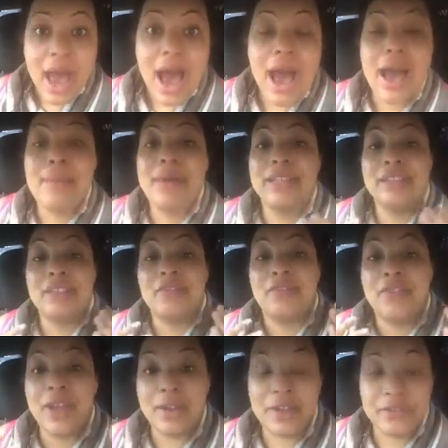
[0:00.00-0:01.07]
I'm at the
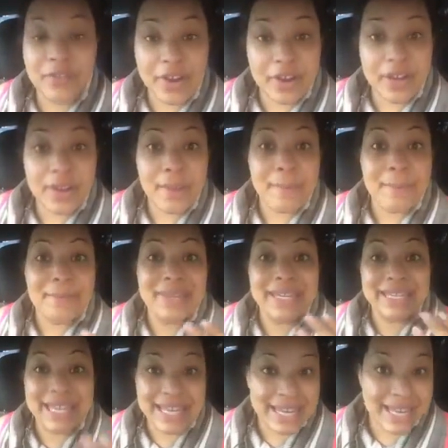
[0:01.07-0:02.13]
very, very
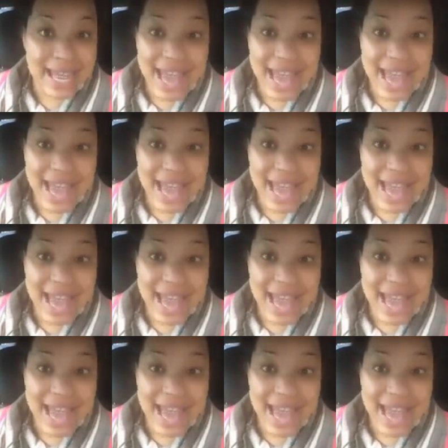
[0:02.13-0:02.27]
beginning.